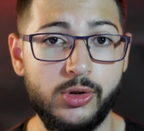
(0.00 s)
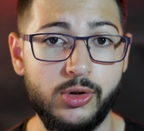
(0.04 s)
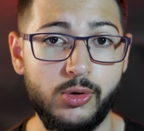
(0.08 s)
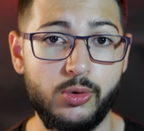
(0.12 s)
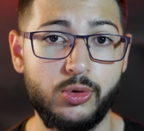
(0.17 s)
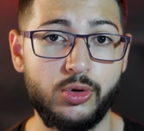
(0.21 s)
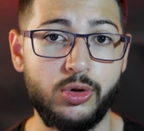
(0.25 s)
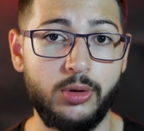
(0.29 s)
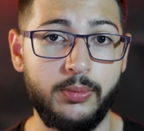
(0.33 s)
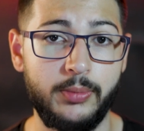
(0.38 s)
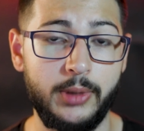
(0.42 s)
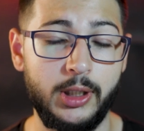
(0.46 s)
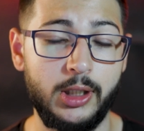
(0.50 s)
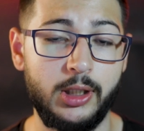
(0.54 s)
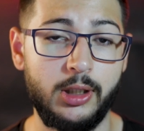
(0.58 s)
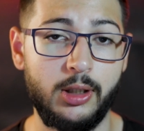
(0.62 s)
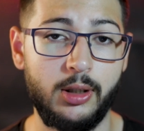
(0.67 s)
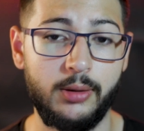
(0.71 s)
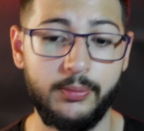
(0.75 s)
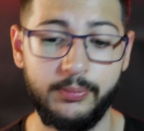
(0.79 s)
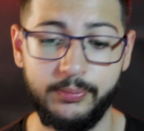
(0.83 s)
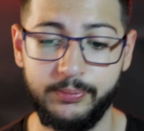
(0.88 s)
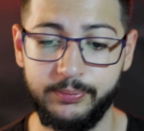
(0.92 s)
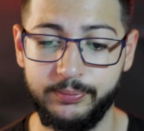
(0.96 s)
social
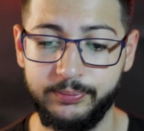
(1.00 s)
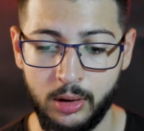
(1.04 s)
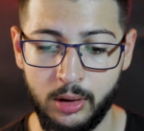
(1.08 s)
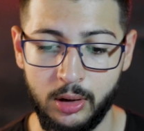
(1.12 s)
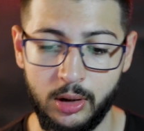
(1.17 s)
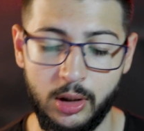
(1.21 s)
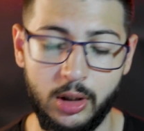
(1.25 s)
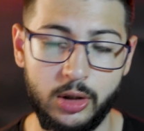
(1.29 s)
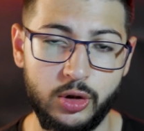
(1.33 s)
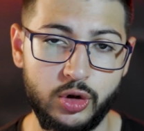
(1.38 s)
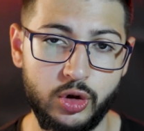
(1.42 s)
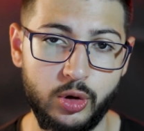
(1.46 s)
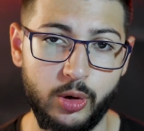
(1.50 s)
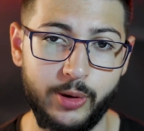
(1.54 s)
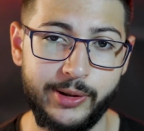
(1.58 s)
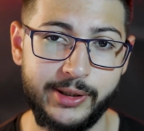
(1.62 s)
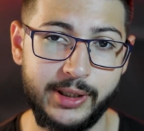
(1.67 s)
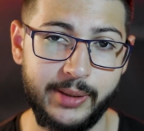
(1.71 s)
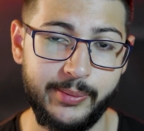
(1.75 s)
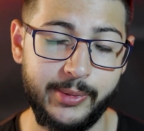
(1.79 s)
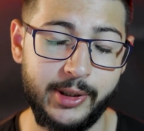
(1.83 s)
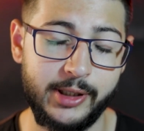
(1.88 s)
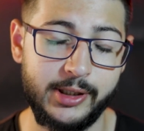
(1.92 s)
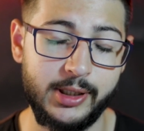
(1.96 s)
media. I'll show you
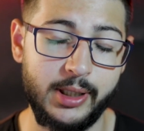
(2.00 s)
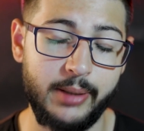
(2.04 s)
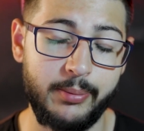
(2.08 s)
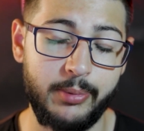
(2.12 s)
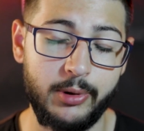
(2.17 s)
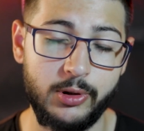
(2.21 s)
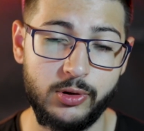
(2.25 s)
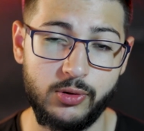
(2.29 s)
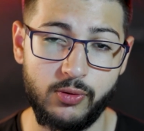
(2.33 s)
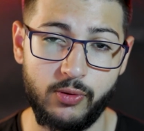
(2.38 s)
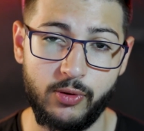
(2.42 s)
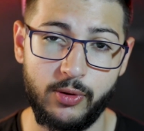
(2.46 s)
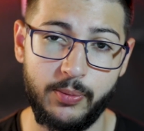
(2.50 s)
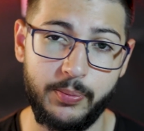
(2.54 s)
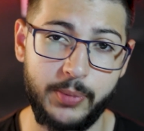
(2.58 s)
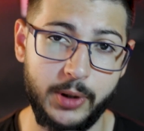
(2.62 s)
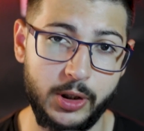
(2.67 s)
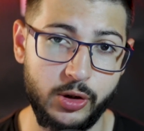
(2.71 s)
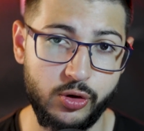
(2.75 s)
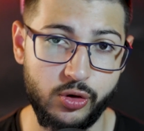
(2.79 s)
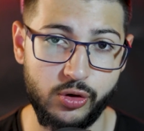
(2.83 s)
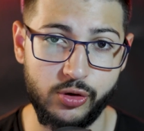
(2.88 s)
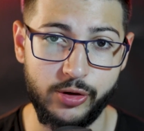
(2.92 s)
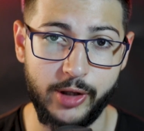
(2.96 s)
some examples of the
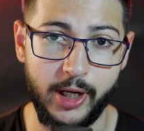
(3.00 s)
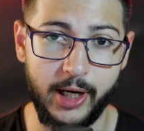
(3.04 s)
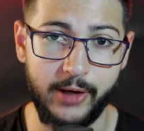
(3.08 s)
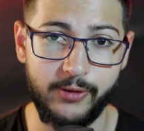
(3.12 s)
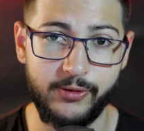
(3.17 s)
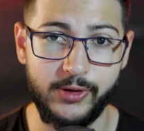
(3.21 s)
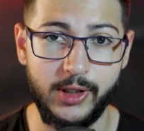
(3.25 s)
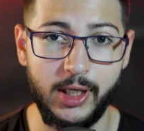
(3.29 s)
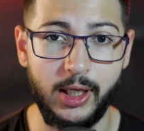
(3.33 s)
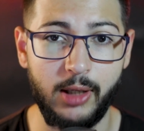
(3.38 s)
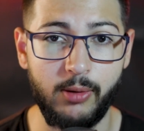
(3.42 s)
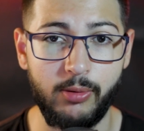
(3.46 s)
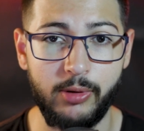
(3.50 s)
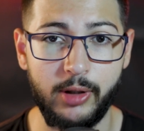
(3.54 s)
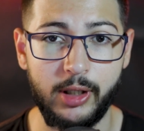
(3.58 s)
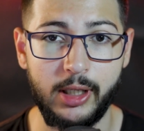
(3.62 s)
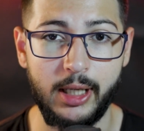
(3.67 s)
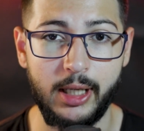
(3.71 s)
pictures that I've taken with the